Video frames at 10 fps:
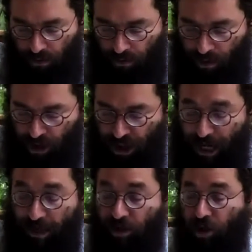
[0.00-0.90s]
to
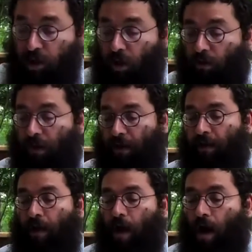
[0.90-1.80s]
change clothing
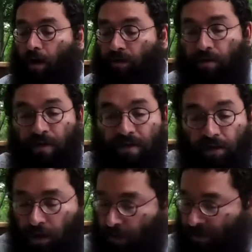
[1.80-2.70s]
under the
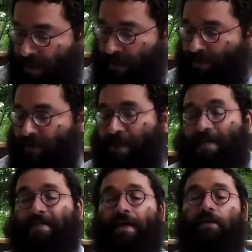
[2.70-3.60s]
circumstances
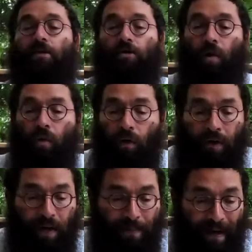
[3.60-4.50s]
and said, don't
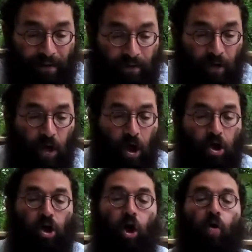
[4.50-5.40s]
worry about it.
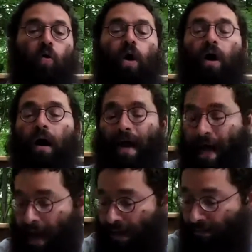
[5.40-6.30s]
Go
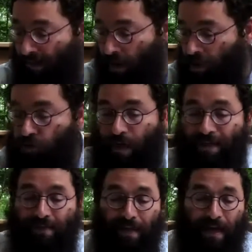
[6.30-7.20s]
ahead,
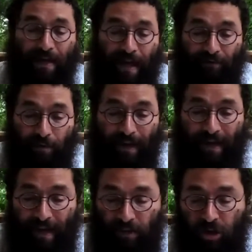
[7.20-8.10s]
dress like
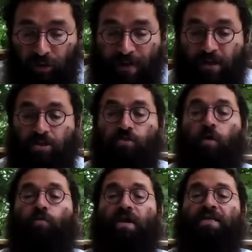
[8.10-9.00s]
everybody else dresses. There's no
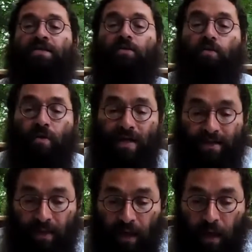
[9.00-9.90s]
reason to
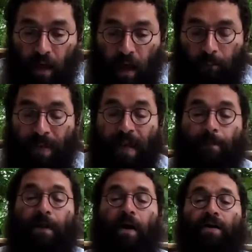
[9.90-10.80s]
risk being
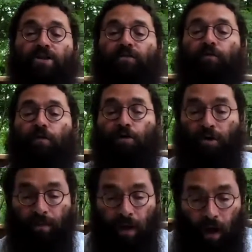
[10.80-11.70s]
punished for
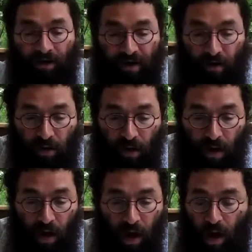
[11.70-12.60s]
some article
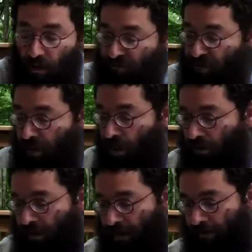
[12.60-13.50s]
of
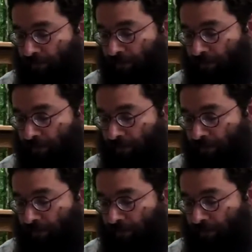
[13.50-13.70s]
clothing.